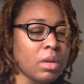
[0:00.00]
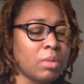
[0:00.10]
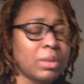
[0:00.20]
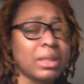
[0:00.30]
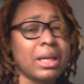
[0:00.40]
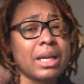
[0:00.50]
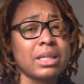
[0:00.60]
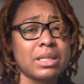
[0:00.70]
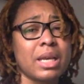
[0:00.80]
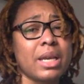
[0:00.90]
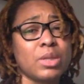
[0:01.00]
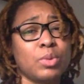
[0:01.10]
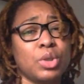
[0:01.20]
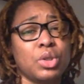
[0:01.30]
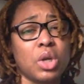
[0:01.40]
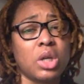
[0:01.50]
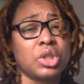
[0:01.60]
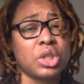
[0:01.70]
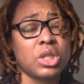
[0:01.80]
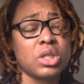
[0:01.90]
One thing I can say is when you're
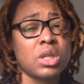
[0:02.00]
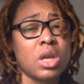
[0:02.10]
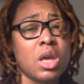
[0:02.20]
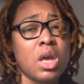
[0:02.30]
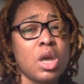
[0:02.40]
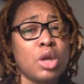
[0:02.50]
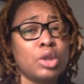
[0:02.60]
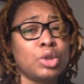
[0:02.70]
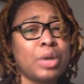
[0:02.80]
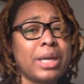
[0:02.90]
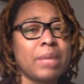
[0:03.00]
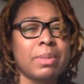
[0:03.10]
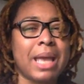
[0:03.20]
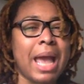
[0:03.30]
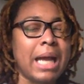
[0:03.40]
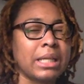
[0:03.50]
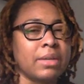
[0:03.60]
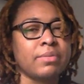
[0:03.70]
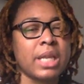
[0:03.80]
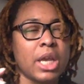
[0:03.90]
nauseous, try to be active.